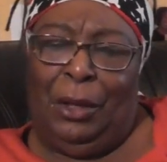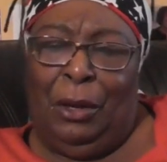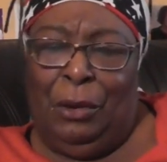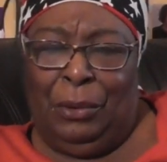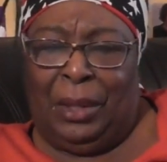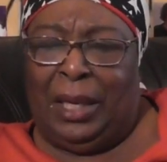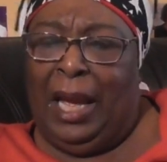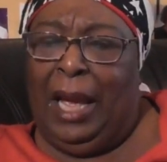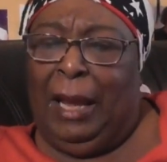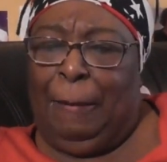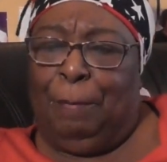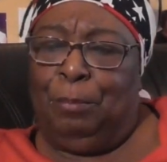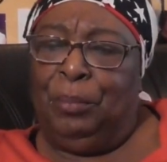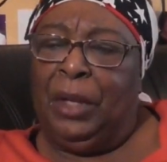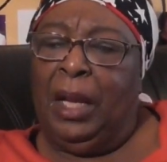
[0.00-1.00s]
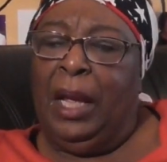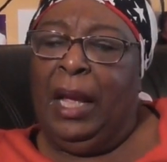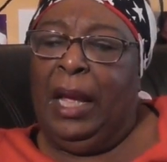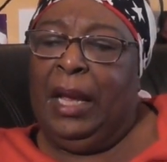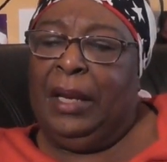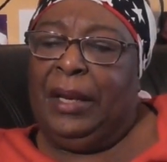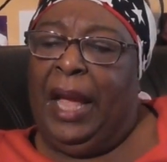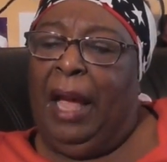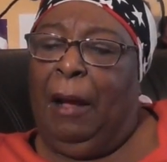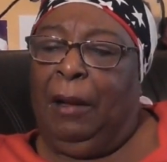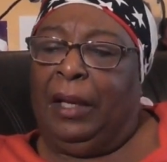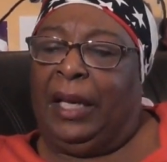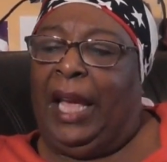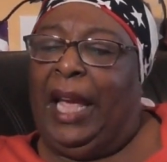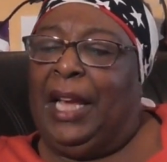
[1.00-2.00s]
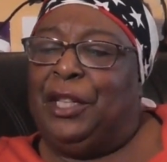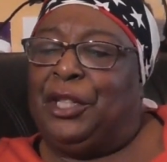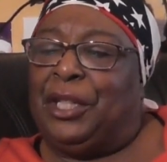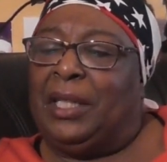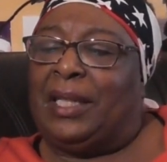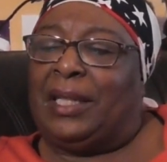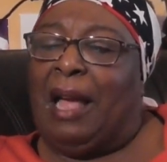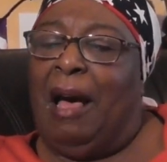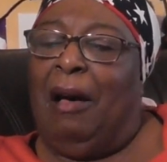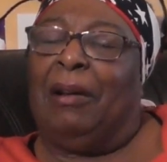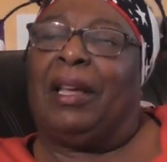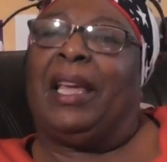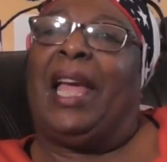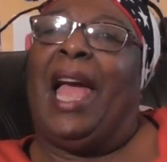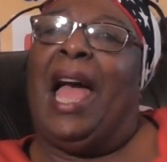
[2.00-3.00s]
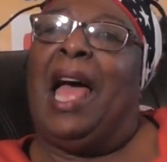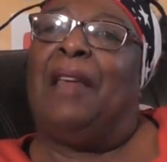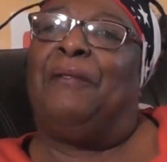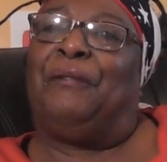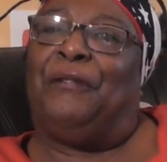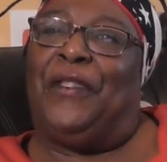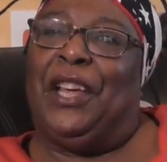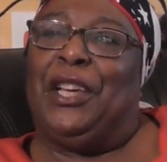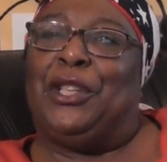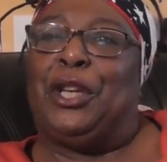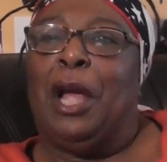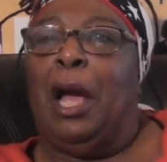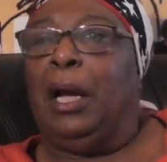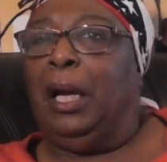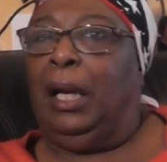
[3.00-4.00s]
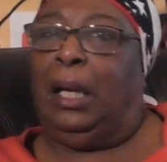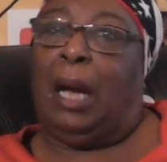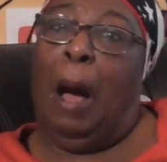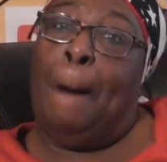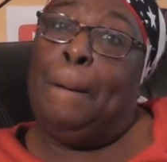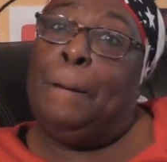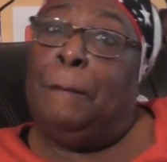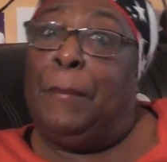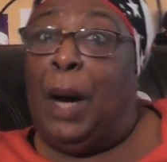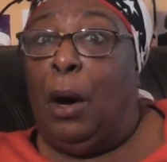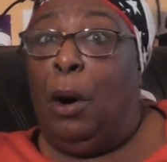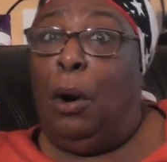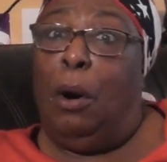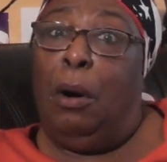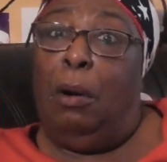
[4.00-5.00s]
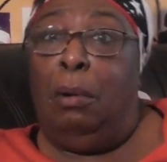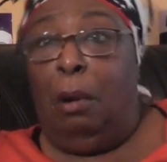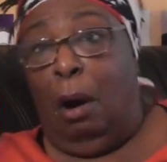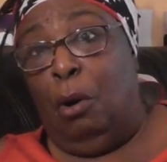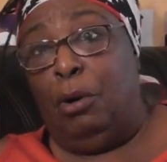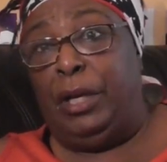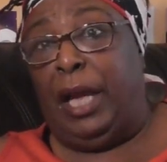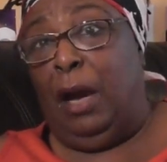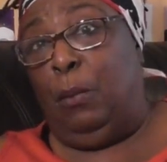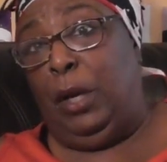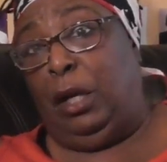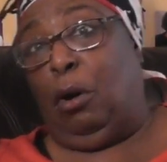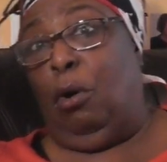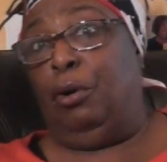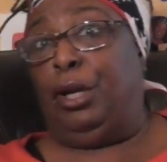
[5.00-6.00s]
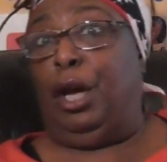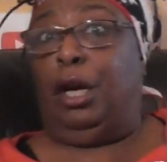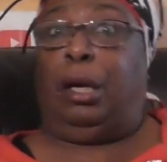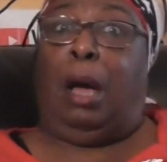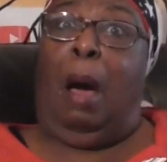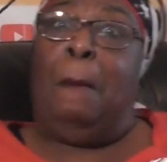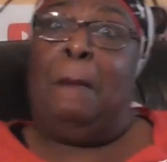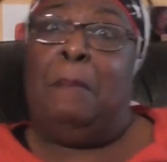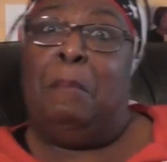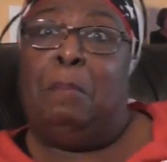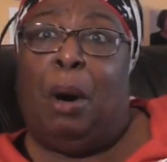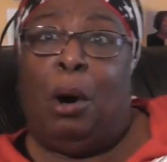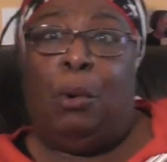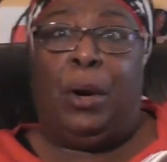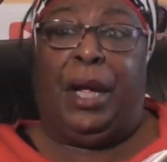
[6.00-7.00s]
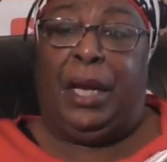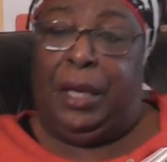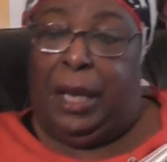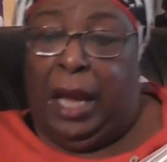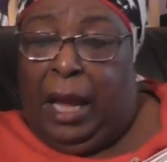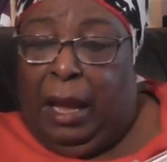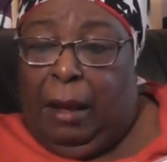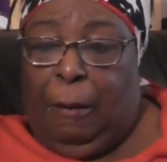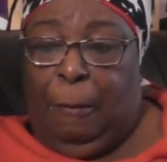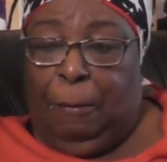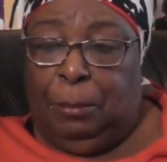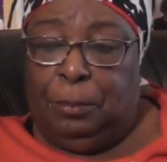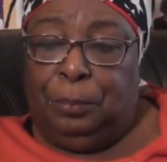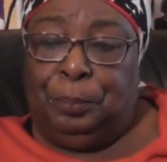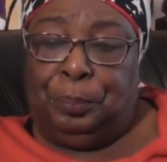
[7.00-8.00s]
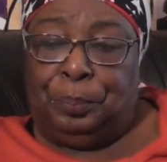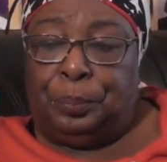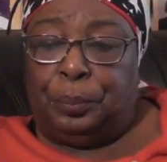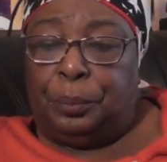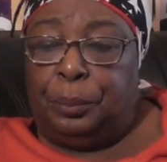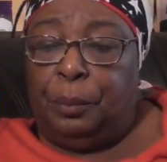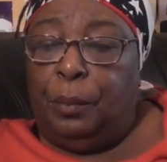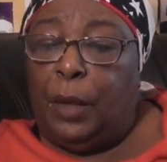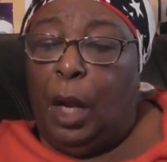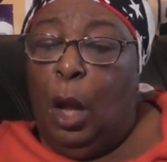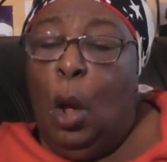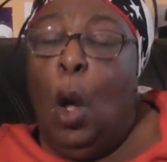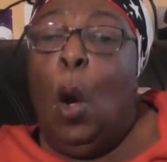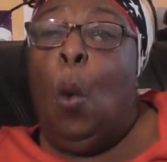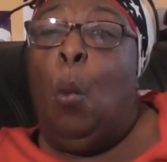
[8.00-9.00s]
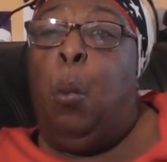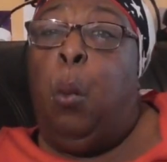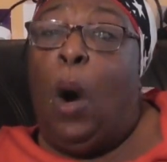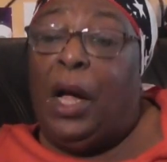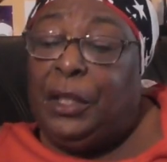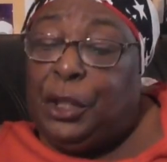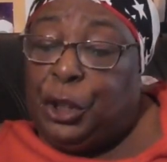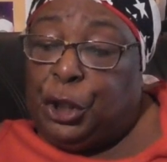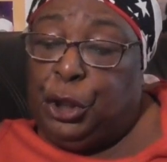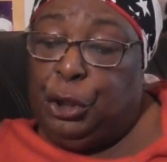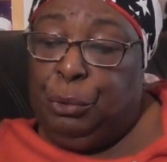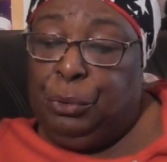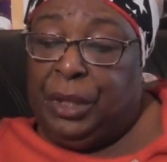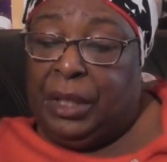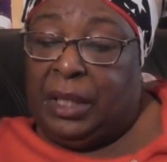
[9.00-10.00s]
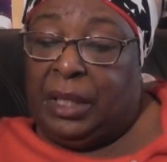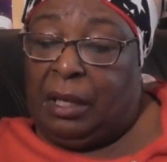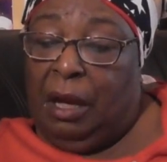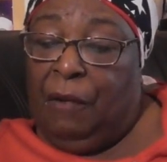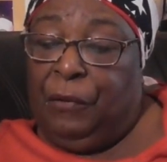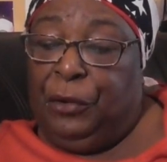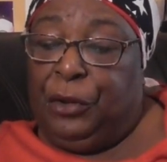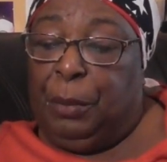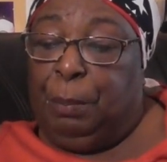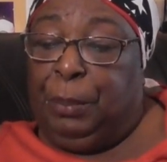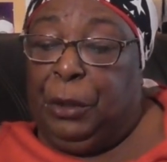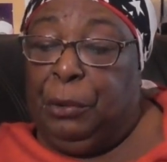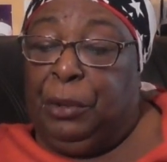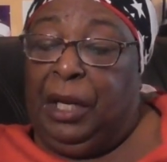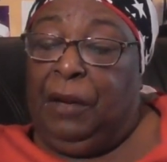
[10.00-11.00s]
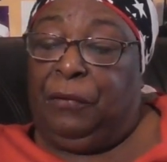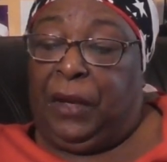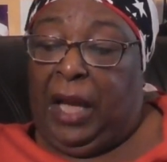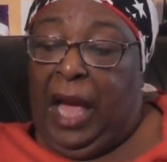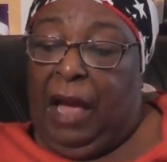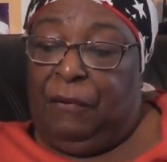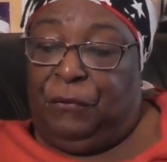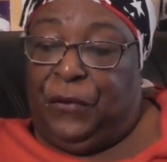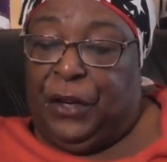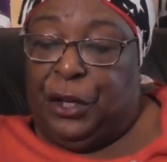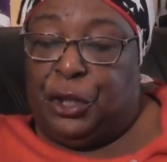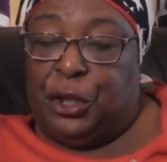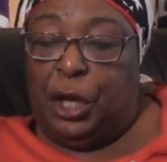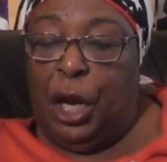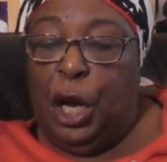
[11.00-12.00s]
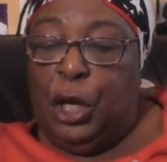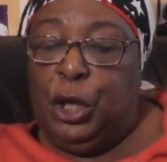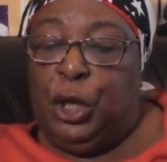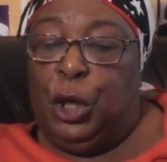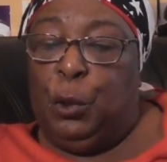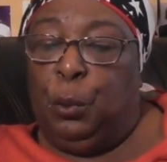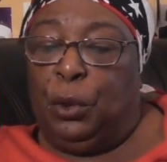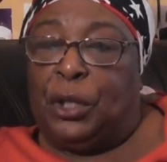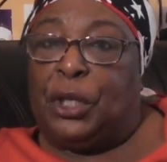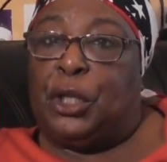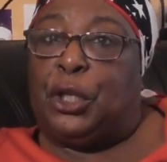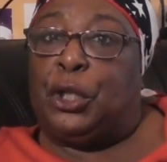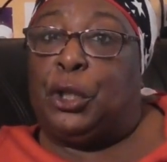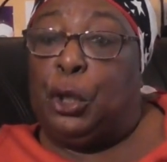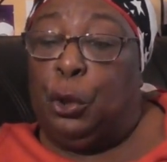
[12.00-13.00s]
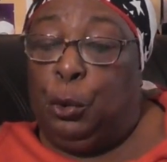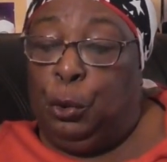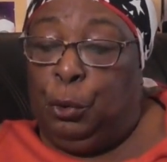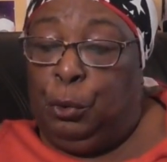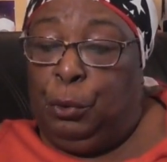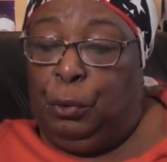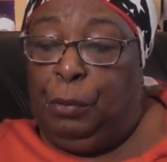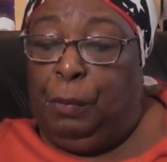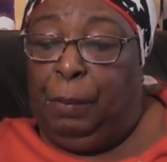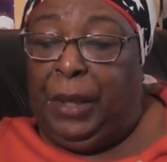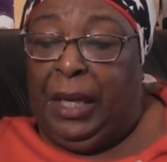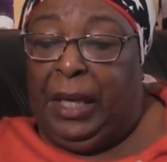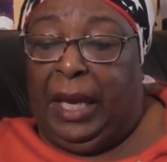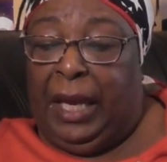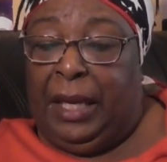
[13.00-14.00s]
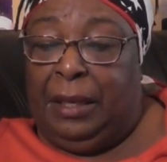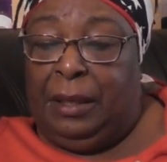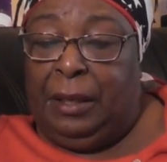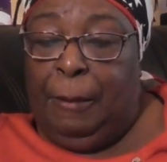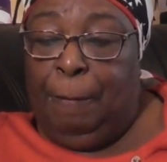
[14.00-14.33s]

Okay. Now, Cajun style catfish gumbo. Oh yeah, we gonna gumbo it now. Once you discover the beauty of catfish, you will soon begin